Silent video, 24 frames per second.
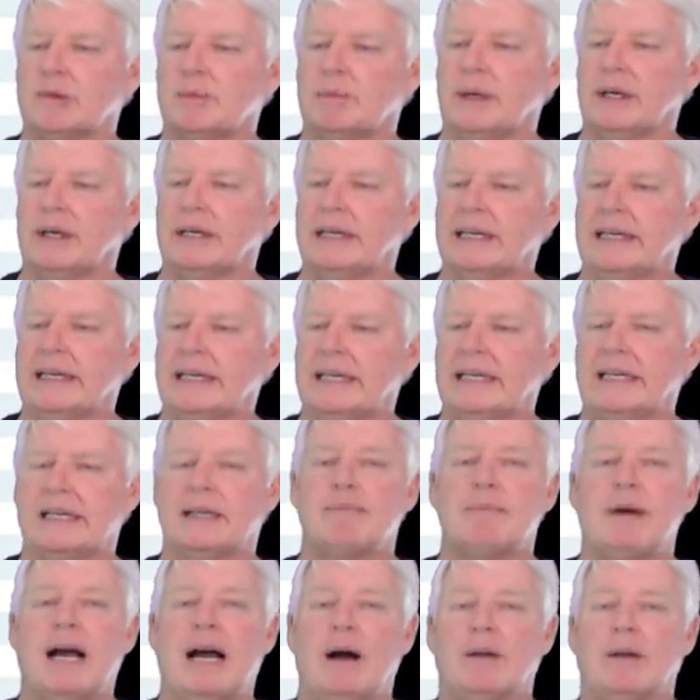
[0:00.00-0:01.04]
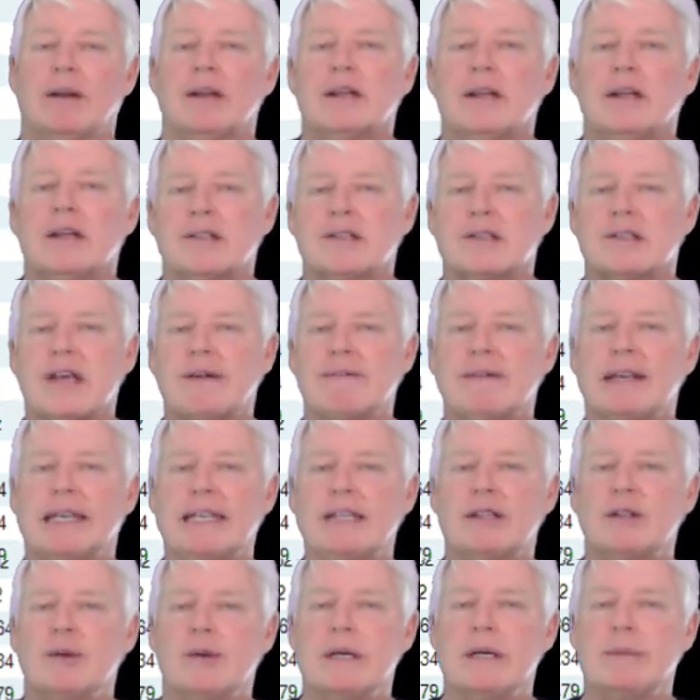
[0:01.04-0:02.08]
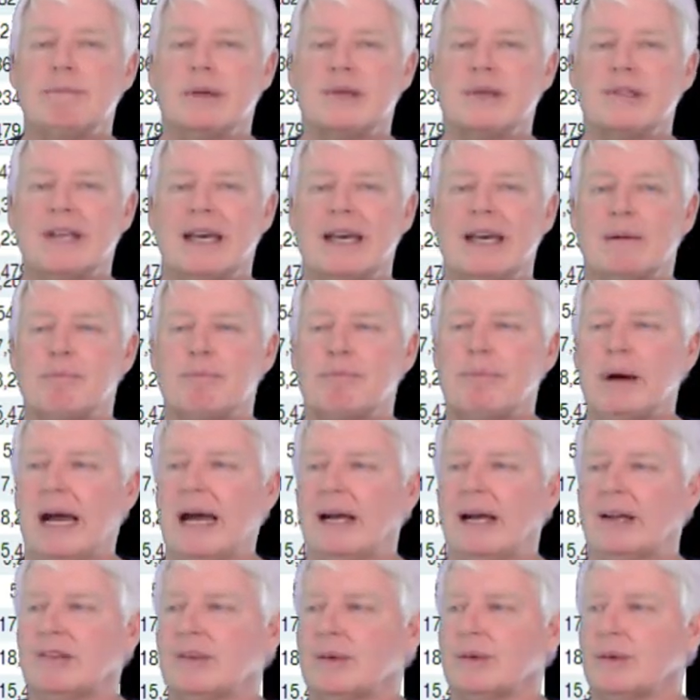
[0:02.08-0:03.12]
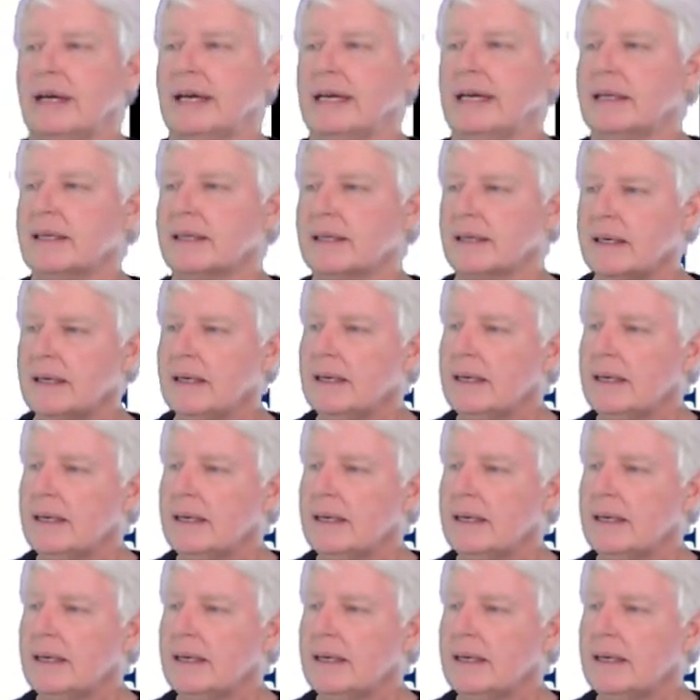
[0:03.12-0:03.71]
put you in at about seventy-three percent pass rate.